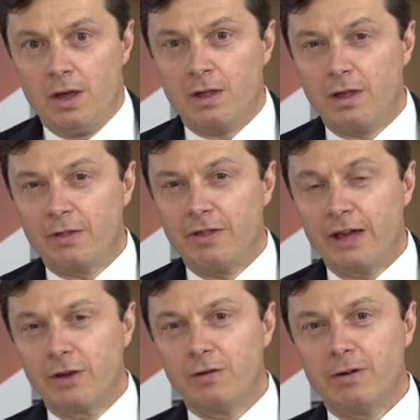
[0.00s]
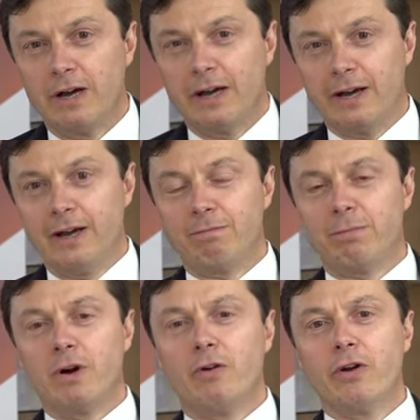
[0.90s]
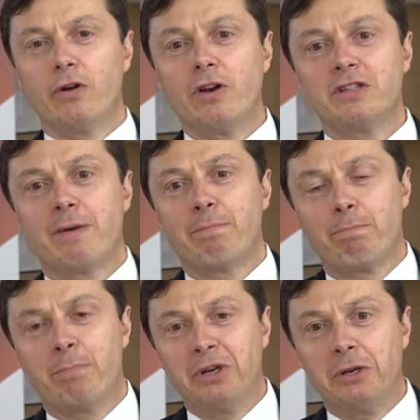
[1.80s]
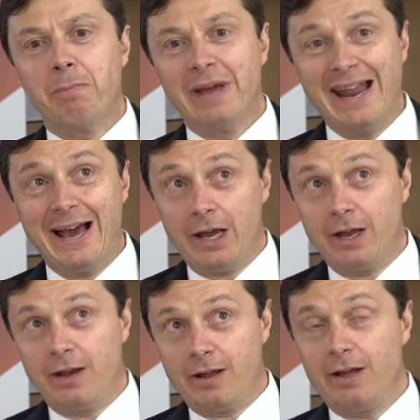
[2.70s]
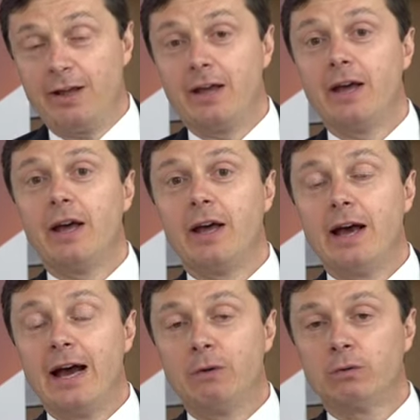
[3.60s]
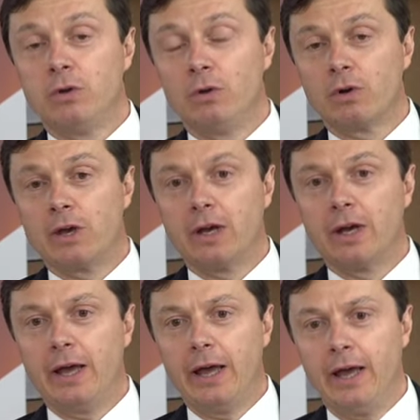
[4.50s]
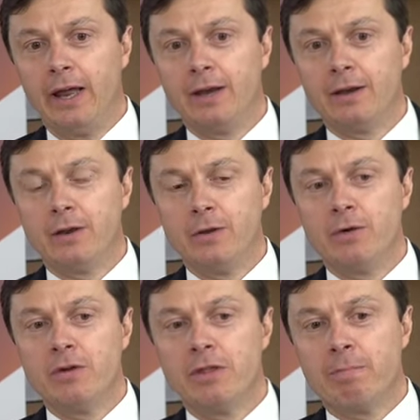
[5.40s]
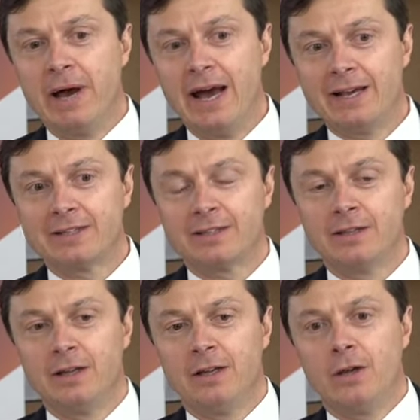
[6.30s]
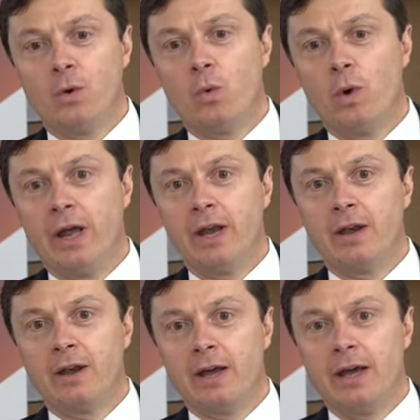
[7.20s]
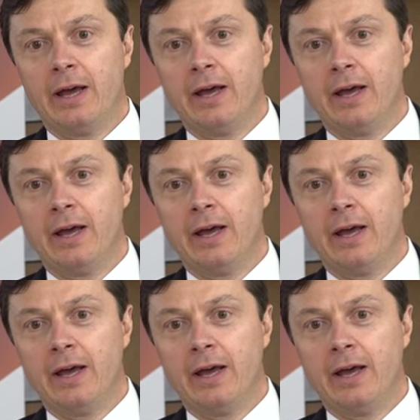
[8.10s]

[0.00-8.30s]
Thank you. Overall, it's a pretty benign outlook. And, you know, in the past, when,